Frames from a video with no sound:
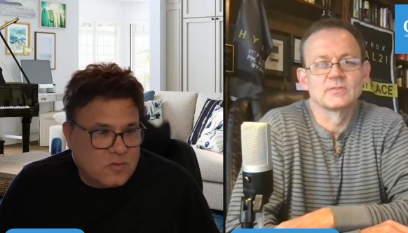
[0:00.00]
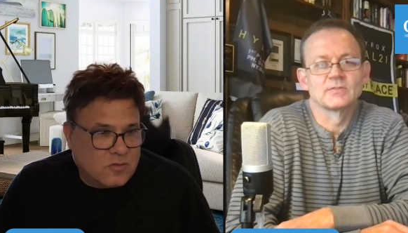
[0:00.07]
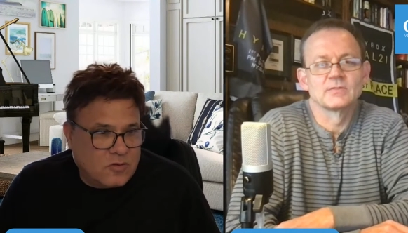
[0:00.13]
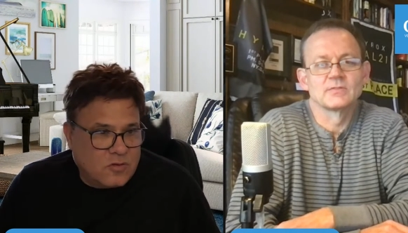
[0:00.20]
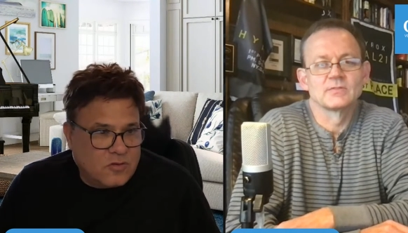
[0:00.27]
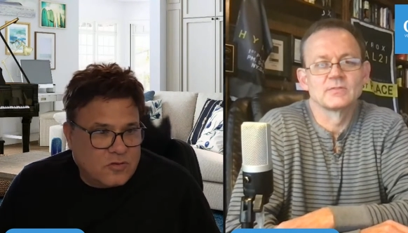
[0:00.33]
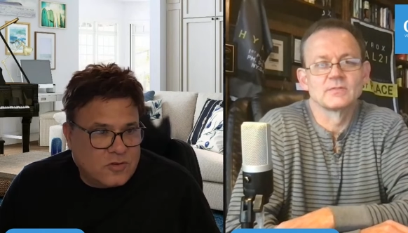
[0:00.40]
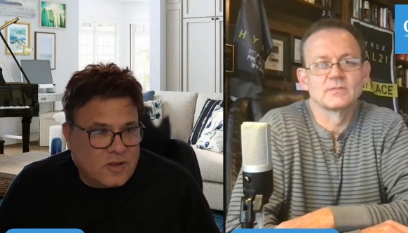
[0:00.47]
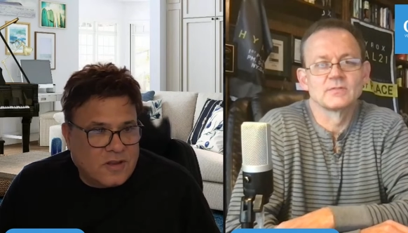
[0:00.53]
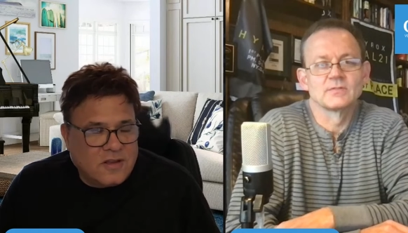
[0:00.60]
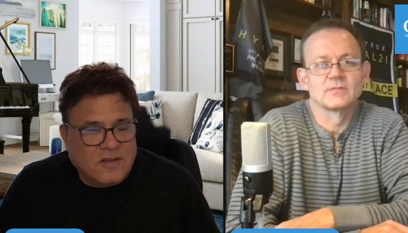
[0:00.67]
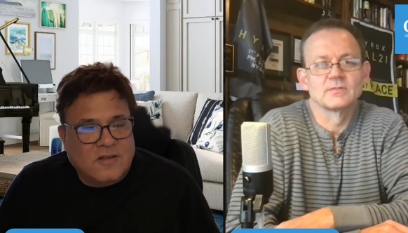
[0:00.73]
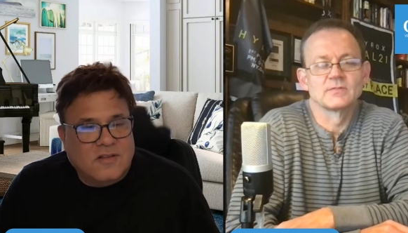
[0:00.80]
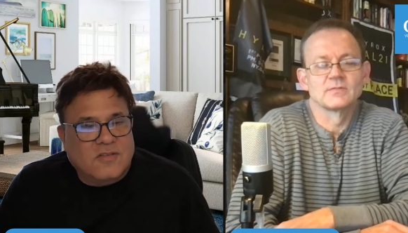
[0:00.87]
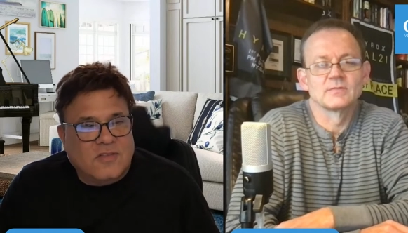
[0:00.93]
Speaker 1: Thursday.
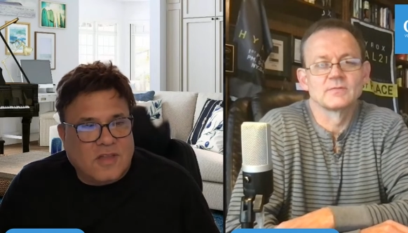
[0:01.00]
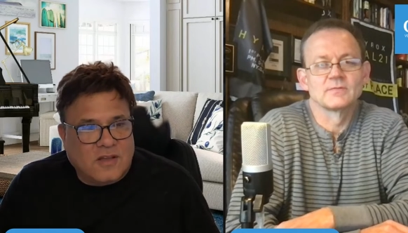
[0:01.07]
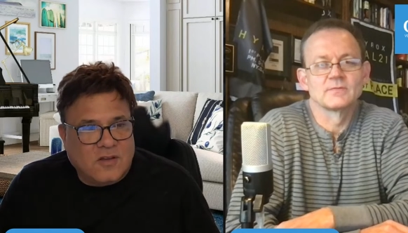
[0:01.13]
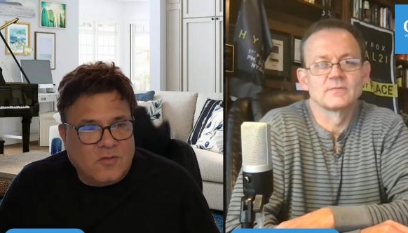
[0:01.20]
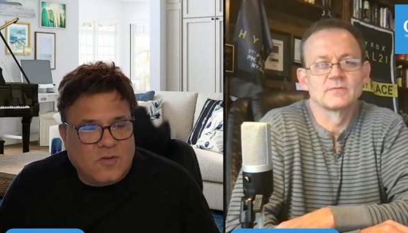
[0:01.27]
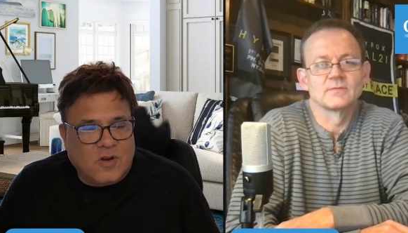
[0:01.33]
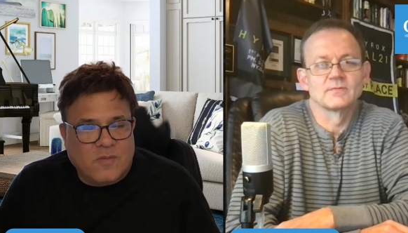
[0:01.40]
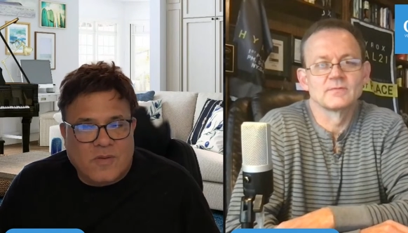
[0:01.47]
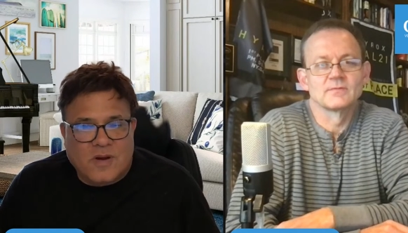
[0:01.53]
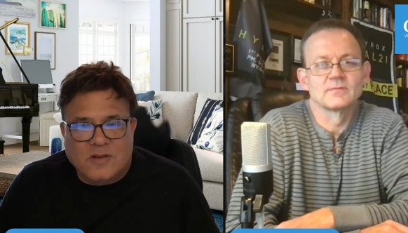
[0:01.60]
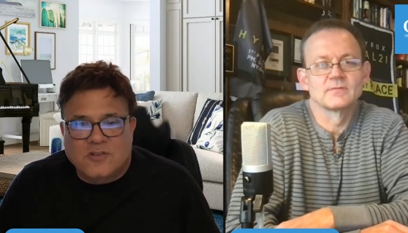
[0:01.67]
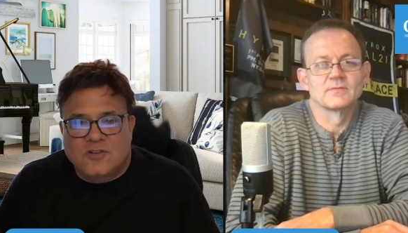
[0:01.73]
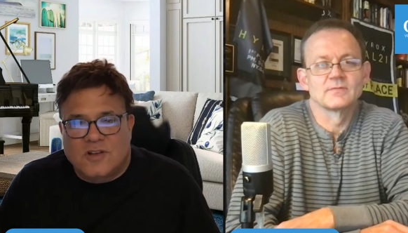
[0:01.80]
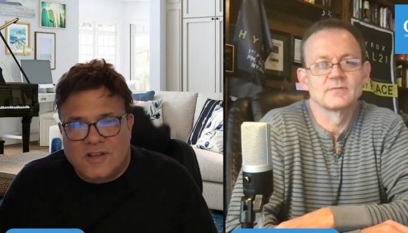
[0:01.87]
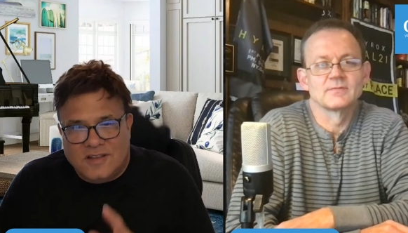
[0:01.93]
Thank you very
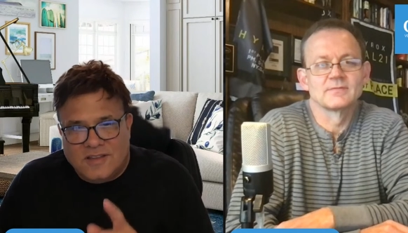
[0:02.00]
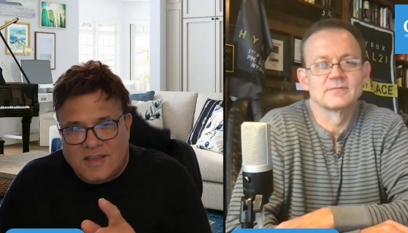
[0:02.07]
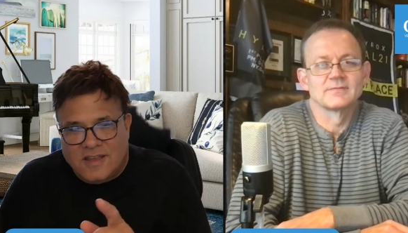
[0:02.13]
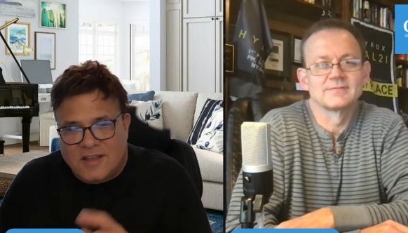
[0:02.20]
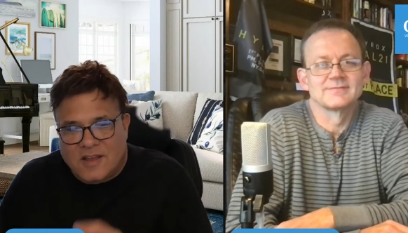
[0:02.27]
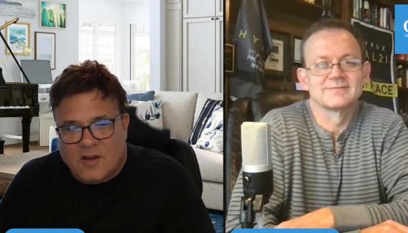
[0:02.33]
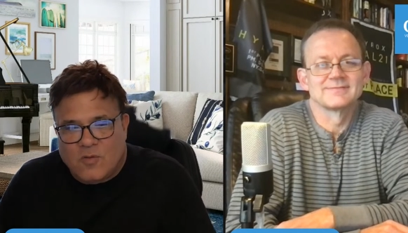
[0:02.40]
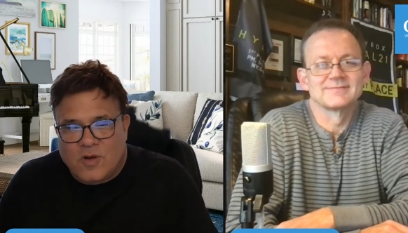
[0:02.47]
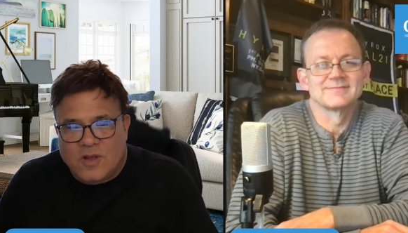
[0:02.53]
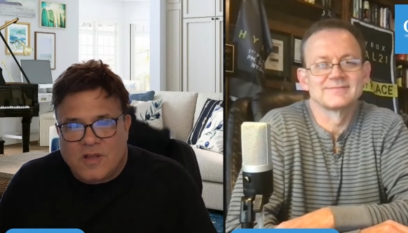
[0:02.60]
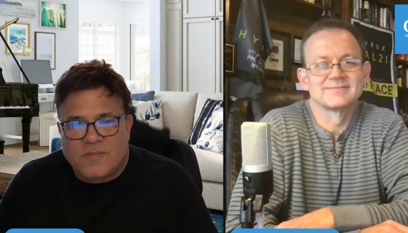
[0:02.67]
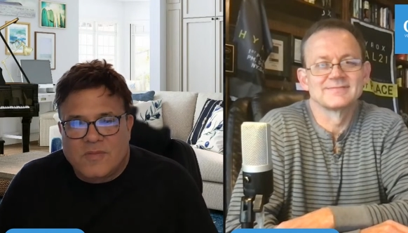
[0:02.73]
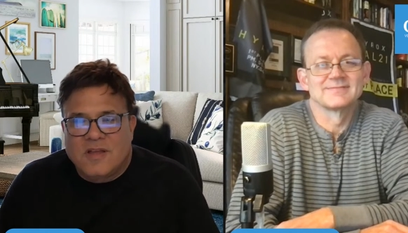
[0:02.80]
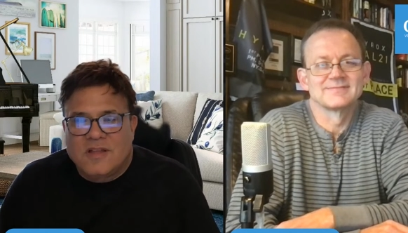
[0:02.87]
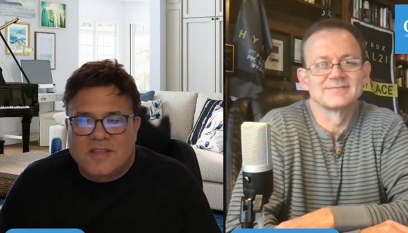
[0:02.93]
much. Take care,
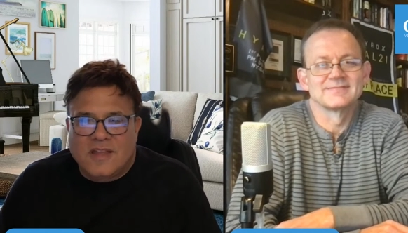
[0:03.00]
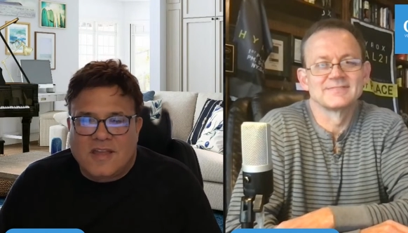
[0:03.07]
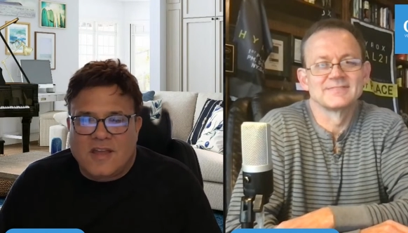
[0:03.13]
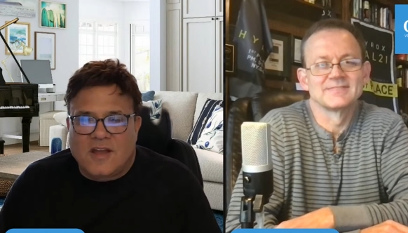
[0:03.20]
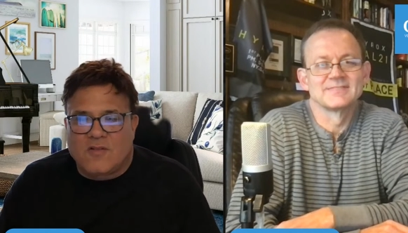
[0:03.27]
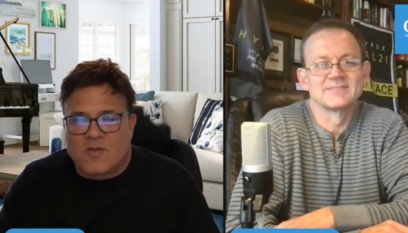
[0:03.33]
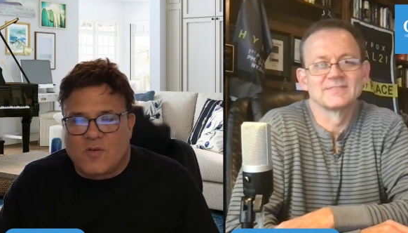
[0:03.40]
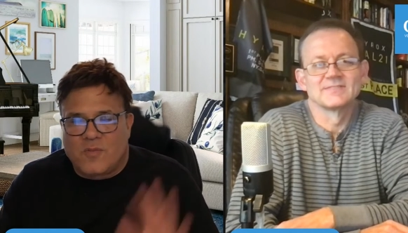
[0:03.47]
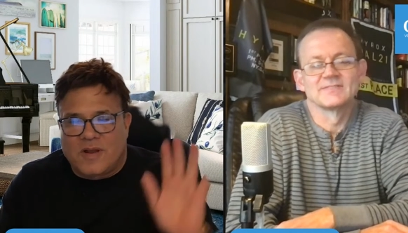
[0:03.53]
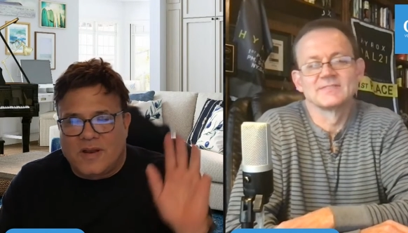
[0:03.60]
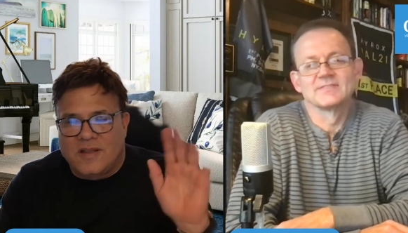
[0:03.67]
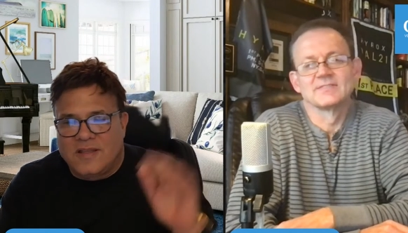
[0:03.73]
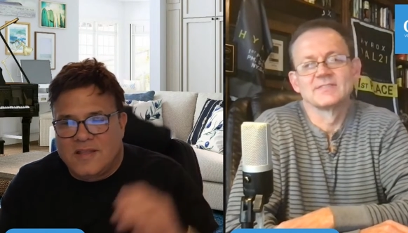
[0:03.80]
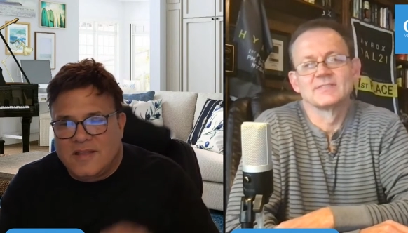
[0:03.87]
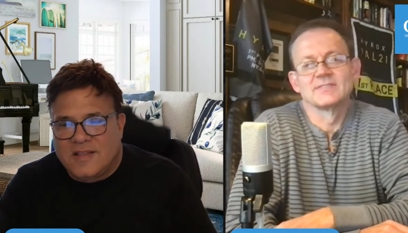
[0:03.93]
William. Take care, everybody.
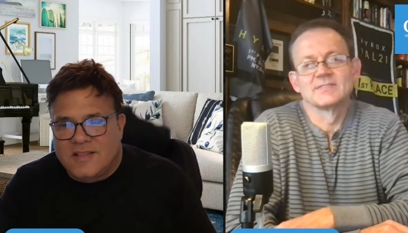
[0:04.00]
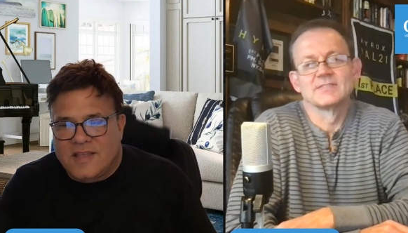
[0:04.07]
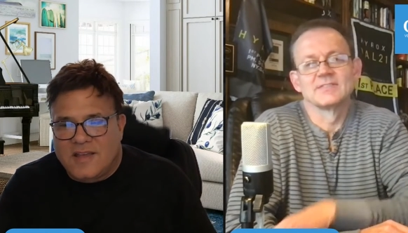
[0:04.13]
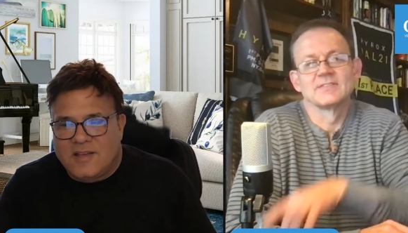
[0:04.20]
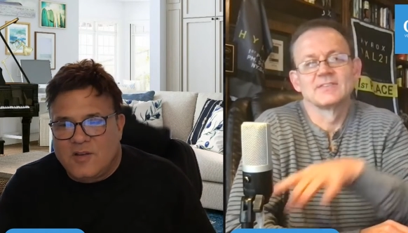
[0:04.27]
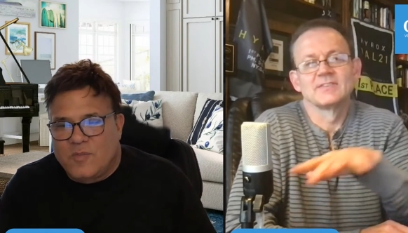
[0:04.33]
Thank you.